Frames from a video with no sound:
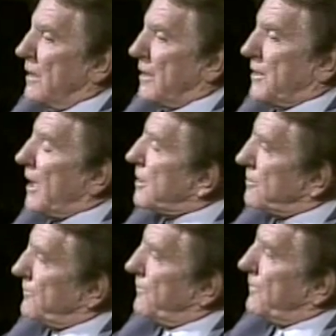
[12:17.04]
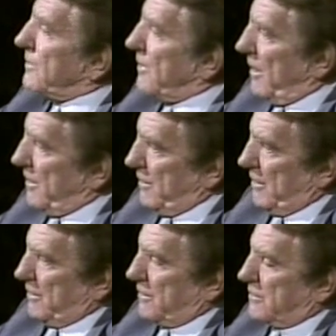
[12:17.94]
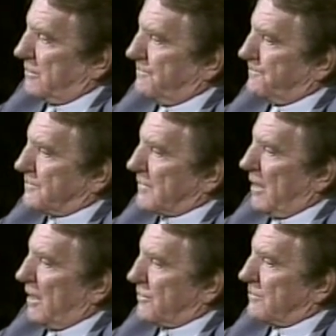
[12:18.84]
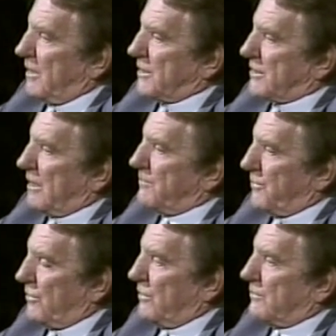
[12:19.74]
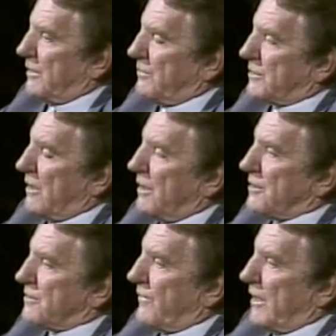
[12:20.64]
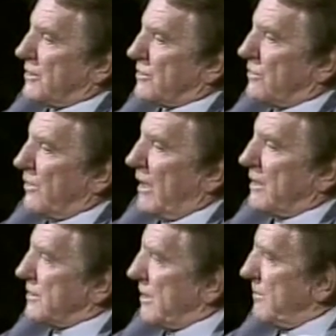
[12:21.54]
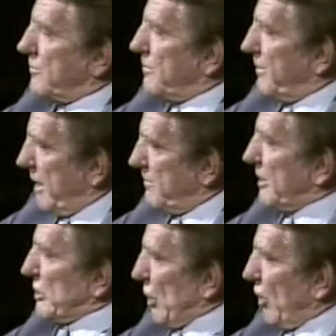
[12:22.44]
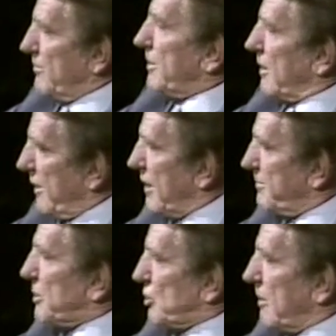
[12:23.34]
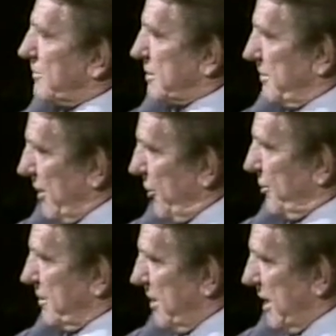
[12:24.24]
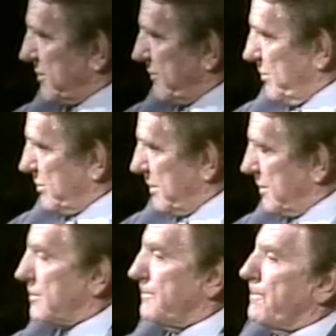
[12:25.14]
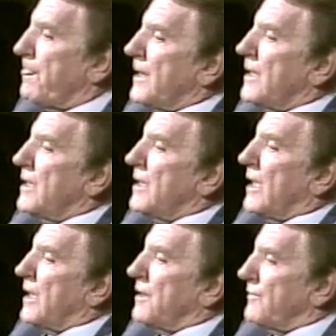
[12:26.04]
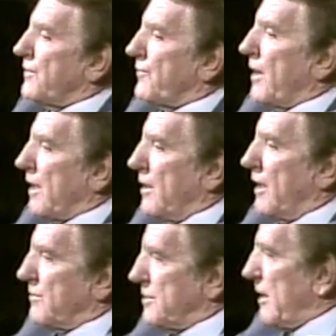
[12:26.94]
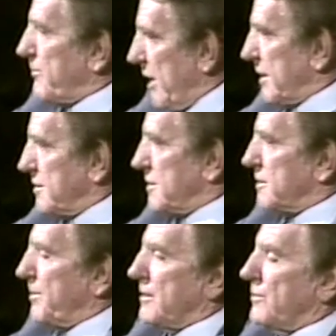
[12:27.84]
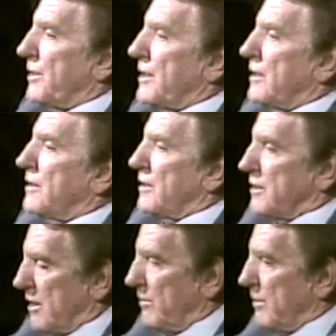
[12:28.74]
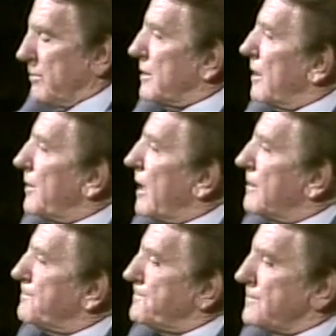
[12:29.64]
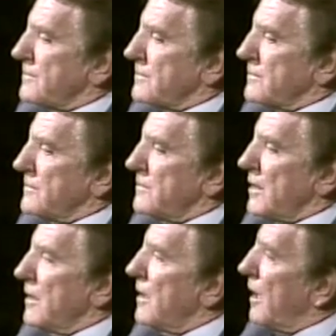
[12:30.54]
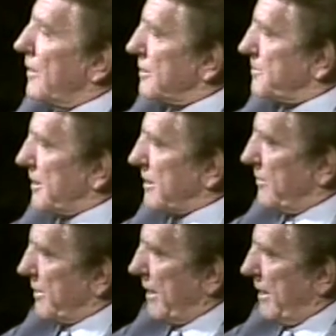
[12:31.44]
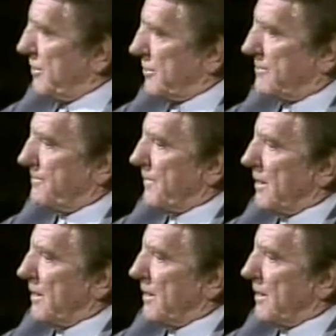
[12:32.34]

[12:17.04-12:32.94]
At the age of 9 years, I took my son Paul, when he was 9 years of age, to our Stanmore Bay beach home. Now, our beach home was about 30 miles from Auckland, and every Friday night it was our practice to spend the weekend there, so we would go down. On this particular occasion,